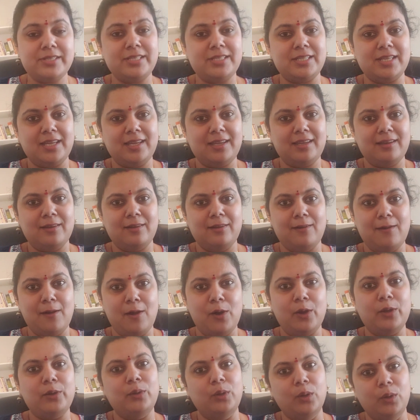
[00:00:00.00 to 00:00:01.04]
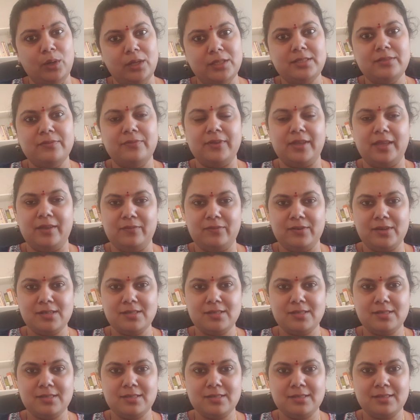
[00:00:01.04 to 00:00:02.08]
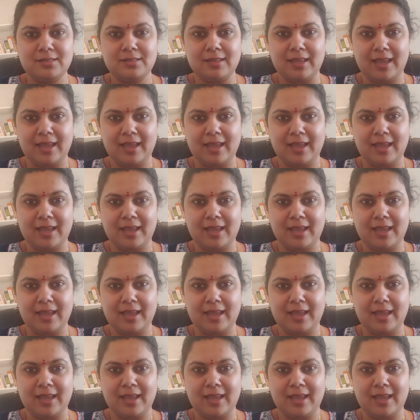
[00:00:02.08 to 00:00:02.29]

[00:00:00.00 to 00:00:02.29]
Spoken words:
day are God's favorites,